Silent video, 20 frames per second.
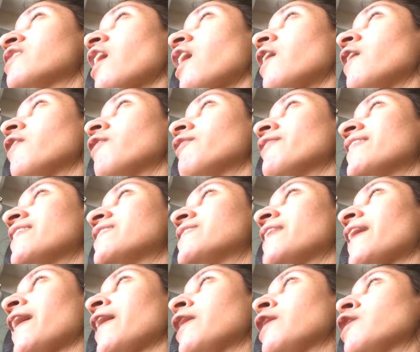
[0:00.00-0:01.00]
out of it
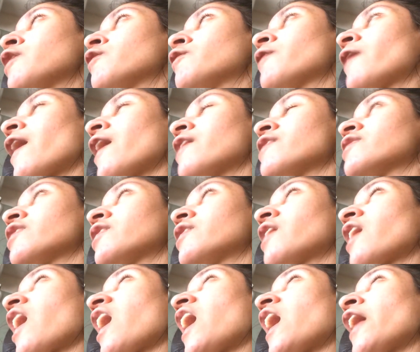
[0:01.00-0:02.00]
that you guys are
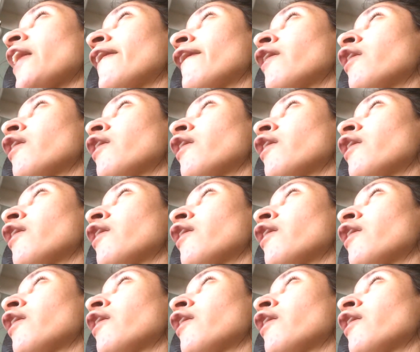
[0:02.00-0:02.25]
not